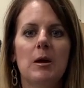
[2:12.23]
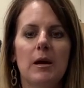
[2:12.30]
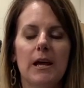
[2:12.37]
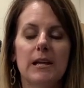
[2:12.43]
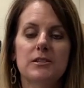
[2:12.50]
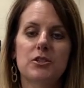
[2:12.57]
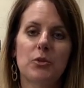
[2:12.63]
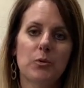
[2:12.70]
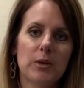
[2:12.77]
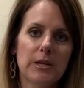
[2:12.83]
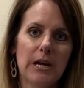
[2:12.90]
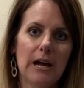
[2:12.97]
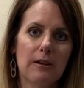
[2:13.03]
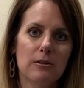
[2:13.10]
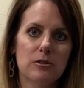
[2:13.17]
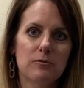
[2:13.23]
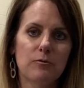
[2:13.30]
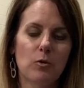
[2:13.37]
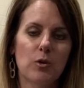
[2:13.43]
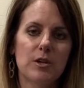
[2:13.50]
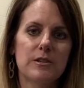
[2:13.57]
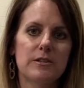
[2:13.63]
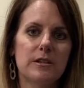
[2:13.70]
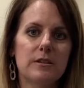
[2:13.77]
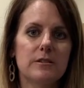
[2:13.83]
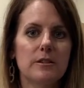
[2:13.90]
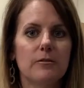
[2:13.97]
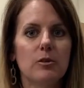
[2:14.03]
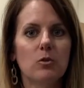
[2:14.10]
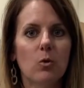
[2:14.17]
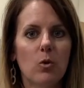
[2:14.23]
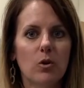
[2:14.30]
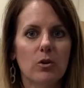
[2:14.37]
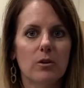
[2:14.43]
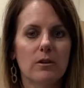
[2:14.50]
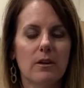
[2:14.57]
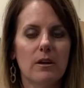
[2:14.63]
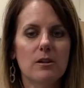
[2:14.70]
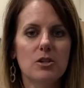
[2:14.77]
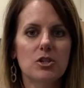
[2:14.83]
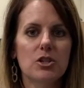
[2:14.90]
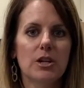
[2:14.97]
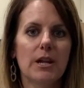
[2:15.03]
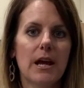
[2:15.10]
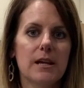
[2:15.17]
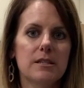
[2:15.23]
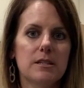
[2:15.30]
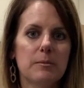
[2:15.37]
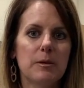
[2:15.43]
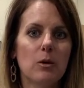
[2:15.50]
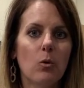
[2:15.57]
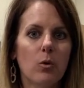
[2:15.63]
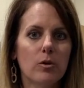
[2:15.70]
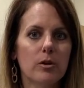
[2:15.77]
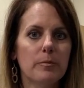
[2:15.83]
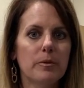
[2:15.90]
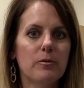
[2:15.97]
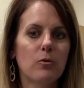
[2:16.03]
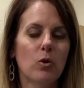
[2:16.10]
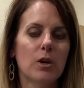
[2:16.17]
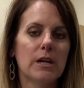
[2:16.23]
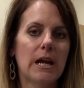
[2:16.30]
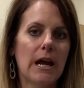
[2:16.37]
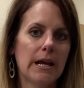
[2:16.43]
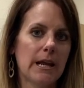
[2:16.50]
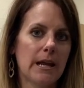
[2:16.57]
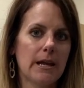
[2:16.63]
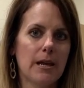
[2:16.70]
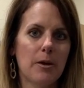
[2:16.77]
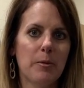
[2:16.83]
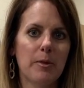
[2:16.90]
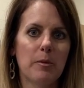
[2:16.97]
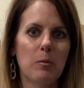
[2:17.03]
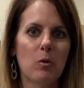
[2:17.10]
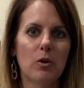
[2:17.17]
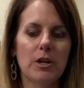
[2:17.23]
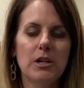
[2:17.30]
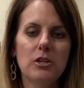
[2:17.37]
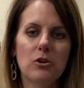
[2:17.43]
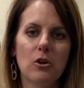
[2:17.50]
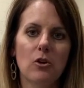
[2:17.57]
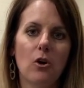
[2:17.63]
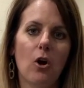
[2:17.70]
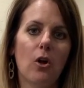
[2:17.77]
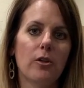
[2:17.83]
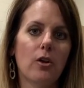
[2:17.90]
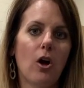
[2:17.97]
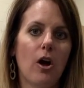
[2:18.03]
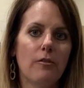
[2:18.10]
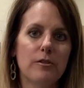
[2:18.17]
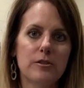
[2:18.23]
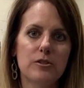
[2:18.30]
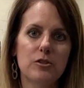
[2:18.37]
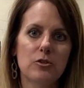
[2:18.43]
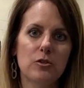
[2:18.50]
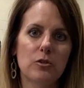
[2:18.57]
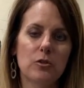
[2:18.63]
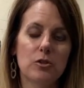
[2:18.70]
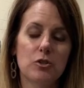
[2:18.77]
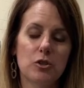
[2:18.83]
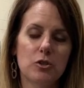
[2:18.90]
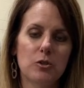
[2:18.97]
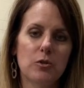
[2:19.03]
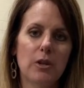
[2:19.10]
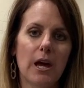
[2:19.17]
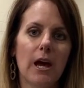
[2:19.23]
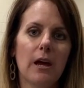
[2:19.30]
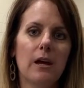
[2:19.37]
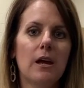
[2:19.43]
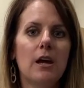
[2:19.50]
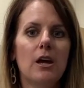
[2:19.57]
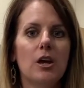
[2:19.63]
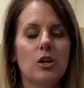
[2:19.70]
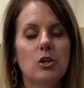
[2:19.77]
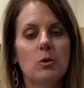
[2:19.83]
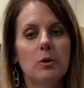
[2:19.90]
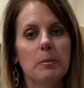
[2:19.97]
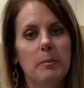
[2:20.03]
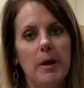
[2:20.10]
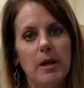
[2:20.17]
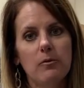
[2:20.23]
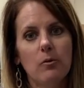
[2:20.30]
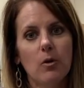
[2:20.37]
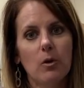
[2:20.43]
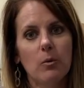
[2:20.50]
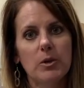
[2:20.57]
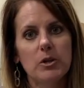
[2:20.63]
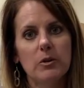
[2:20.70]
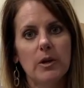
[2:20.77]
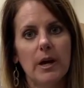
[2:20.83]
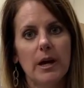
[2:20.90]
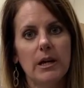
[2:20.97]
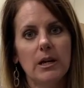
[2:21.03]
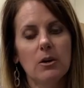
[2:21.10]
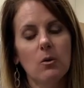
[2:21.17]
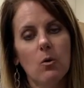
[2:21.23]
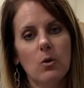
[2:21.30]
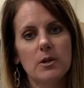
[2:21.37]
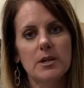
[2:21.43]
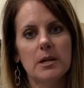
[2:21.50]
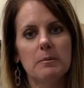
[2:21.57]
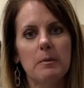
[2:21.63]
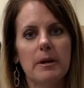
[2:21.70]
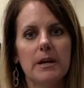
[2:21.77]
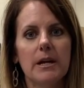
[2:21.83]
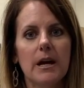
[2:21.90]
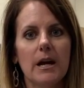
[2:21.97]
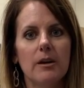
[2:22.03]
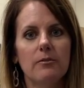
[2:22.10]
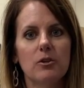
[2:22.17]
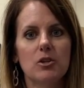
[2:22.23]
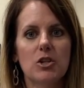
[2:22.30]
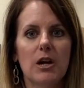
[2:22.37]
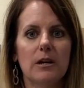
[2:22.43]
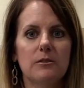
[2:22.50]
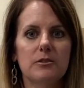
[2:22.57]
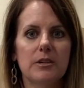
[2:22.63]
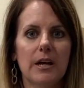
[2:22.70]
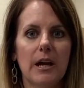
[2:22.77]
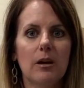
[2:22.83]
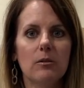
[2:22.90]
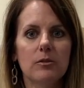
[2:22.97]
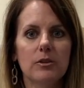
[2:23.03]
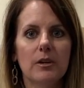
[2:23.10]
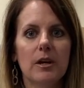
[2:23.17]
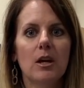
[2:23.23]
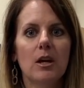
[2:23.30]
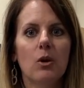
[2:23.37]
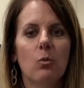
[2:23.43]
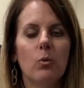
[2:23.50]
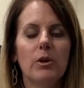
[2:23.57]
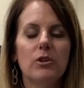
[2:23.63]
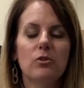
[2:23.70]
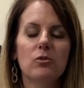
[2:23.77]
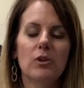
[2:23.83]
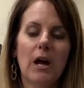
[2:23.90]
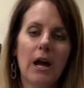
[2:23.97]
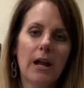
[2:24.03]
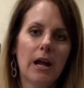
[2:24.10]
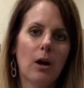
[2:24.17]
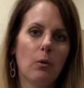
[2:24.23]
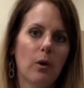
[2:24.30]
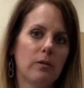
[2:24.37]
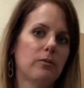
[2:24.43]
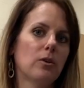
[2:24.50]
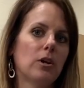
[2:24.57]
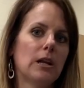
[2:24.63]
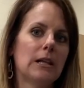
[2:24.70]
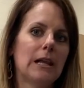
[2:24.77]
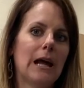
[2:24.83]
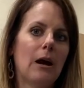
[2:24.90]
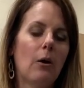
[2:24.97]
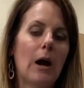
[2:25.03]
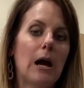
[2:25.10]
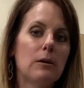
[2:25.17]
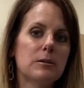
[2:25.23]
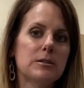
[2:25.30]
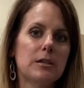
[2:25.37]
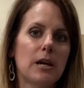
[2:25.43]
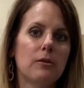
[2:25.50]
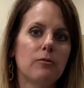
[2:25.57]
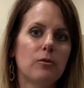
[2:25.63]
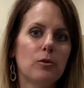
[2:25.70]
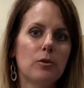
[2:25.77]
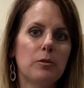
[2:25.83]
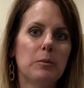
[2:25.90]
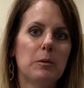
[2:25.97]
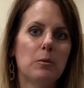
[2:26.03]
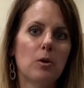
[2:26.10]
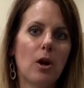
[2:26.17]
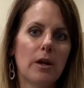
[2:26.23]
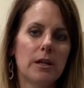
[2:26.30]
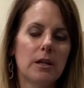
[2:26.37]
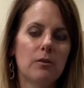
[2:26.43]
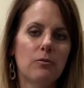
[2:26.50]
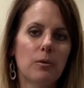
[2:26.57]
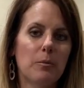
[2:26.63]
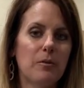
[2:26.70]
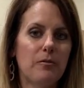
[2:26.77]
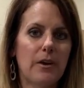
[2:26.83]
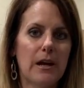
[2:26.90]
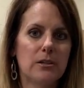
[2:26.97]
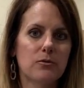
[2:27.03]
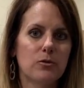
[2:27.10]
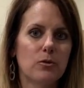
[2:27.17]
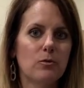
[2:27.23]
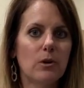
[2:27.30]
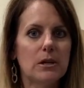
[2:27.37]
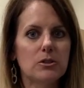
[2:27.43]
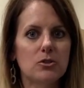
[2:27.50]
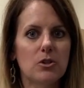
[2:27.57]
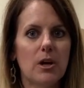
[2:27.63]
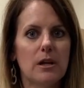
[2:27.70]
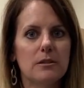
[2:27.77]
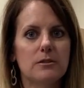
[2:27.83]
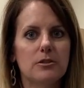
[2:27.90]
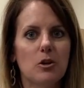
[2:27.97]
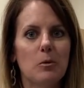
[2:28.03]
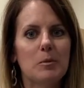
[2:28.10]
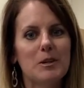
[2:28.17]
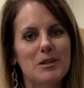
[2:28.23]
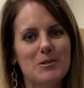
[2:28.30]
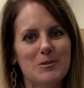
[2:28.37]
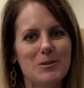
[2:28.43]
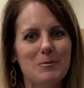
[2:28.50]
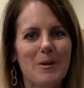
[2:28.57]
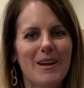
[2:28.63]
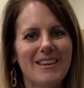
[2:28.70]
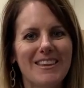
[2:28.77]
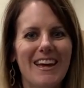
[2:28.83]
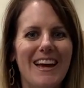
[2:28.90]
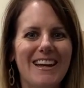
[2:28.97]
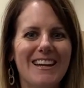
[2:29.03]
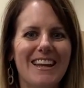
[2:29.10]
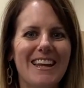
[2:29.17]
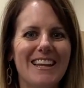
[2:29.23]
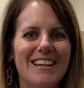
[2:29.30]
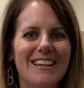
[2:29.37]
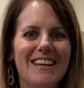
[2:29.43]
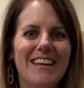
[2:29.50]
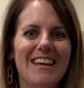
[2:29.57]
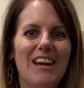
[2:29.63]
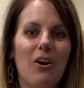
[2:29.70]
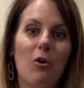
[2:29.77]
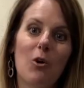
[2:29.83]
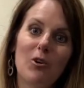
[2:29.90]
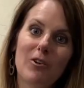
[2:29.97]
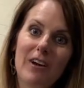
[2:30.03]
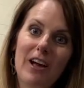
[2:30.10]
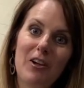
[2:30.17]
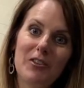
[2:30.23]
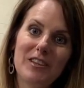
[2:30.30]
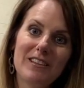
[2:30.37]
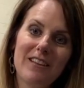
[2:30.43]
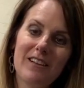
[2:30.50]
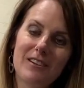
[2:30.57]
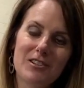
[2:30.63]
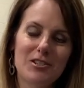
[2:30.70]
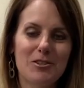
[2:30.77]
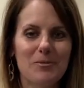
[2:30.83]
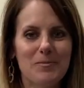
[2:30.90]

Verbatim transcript: It's $3.40 if you order a lunch. It has to be ordered before 9 a.m. in the morning. You can call the office to, to do that. You can pay for it when you get here or take money out of your child's account. We do not, however, allow outside food to be brought in from a fast food restaurant, so please respect that and order a healthy lunch.